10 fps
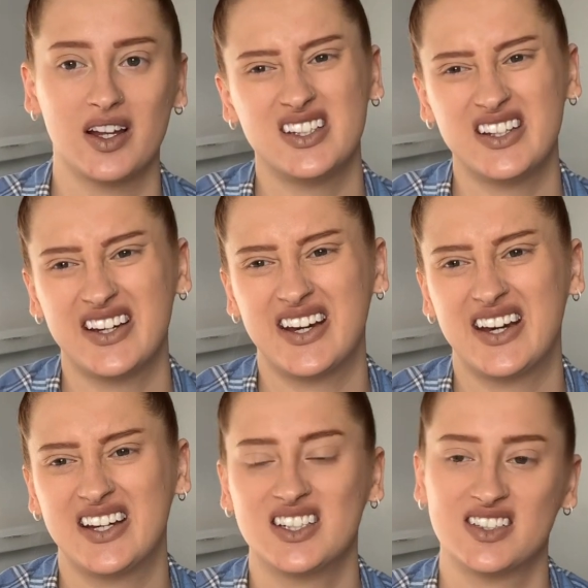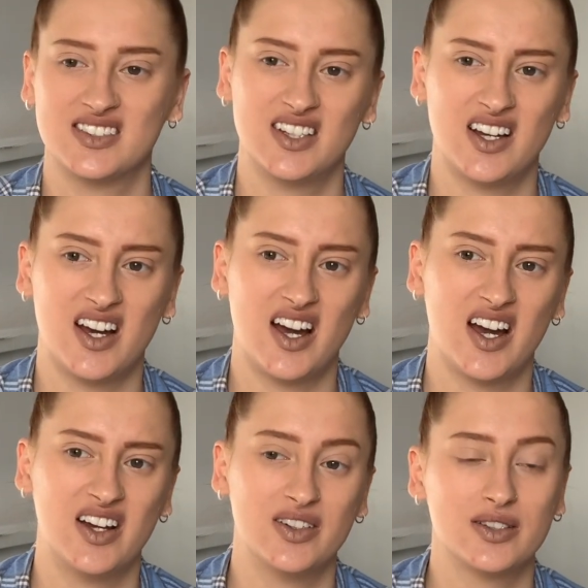yeah,
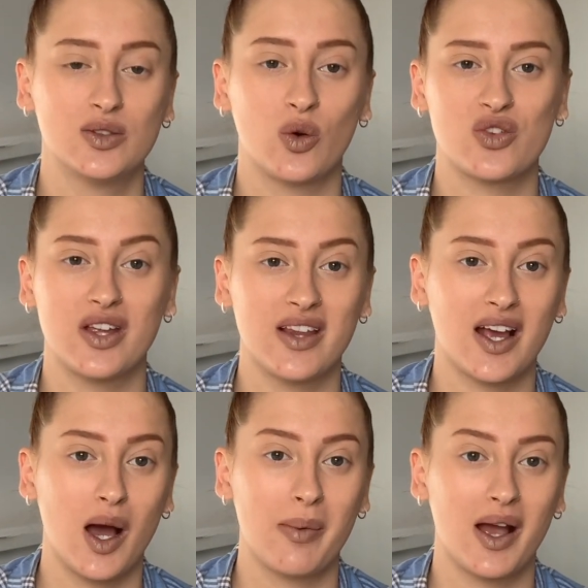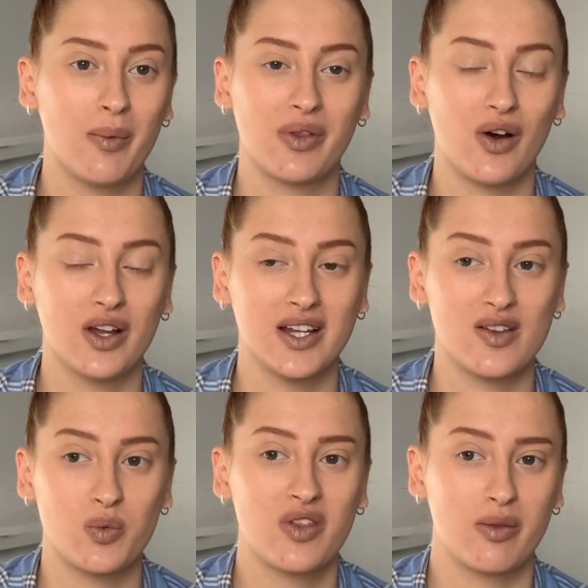no, not sitting there coming up with ideas
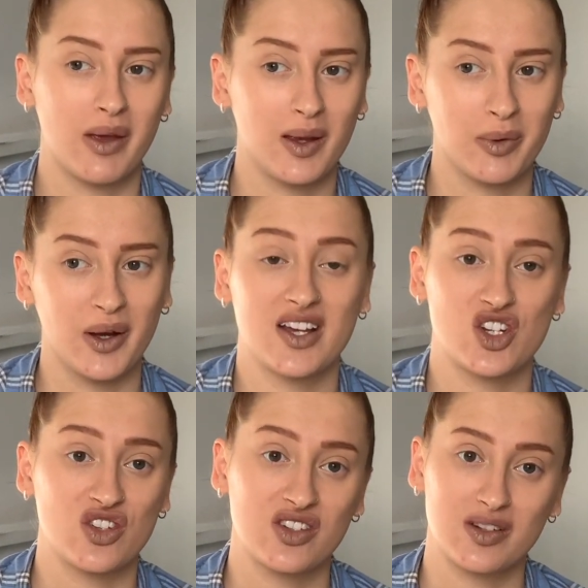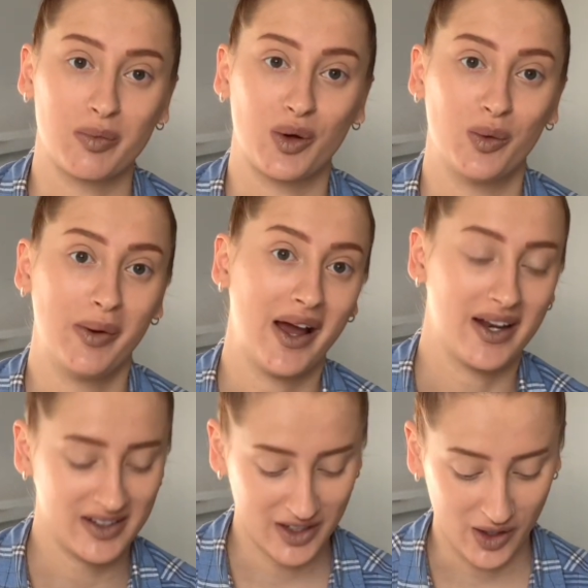with me, but it's just a typical man,
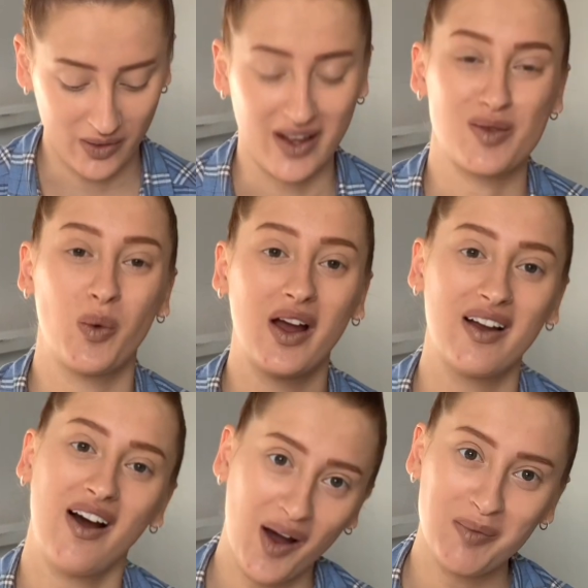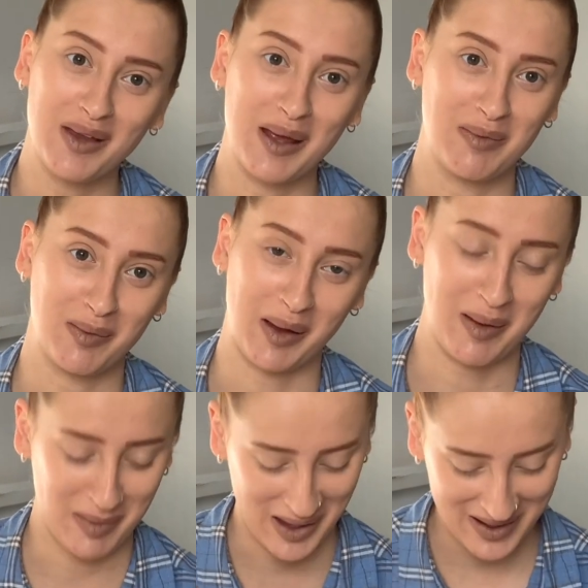you know, that's why I'm naming
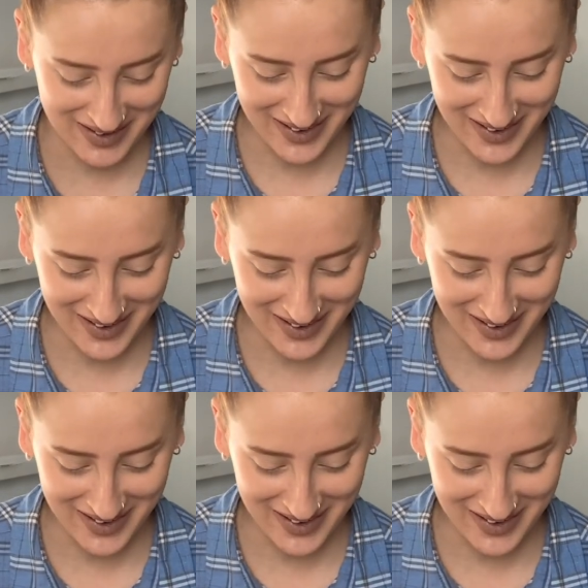baby.